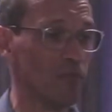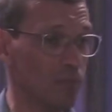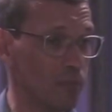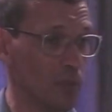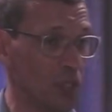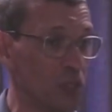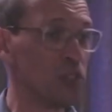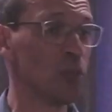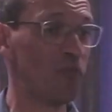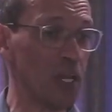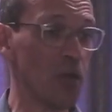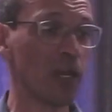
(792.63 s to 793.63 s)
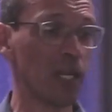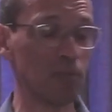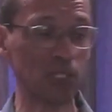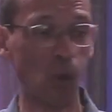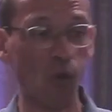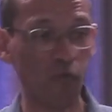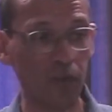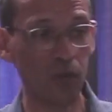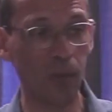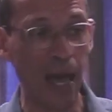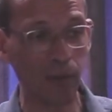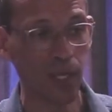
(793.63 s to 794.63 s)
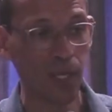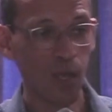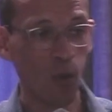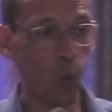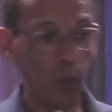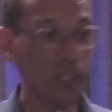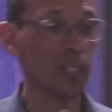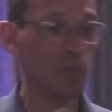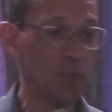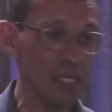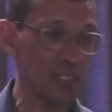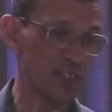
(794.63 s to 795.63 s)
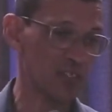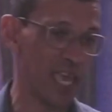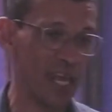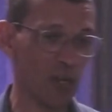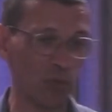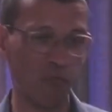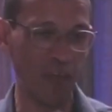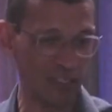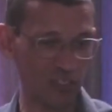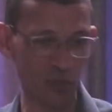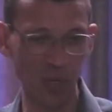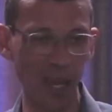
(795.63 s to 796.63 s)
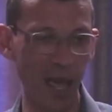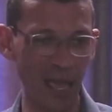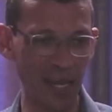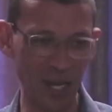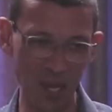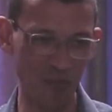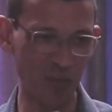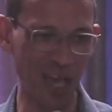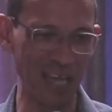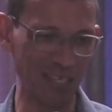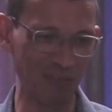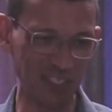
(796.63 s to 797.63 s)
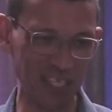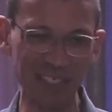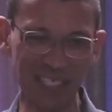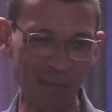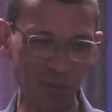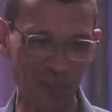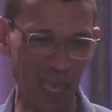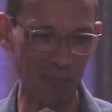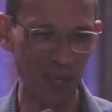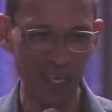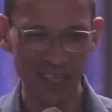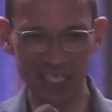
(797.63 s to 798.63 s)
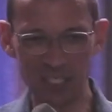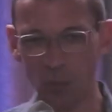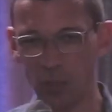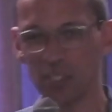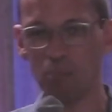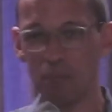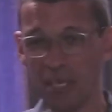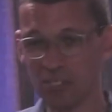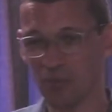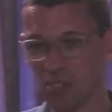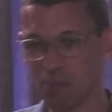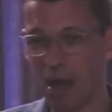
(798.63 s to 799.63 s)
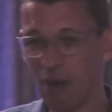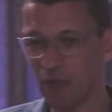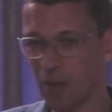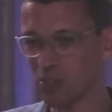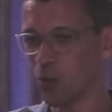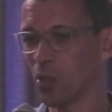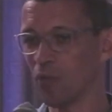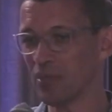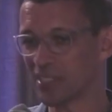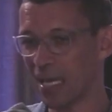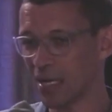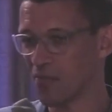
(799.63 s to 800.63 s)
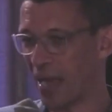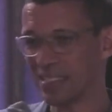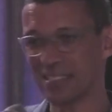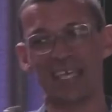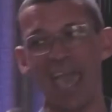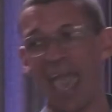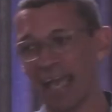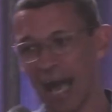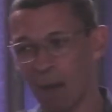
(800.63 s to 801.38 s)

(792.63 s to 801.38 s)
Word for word: YouTube video clips are often around wildebeest getting revenge on the lion. I don't know if you guys have seen some of them. These wildebeest or these buffaloes, all of a sudden, they just gang up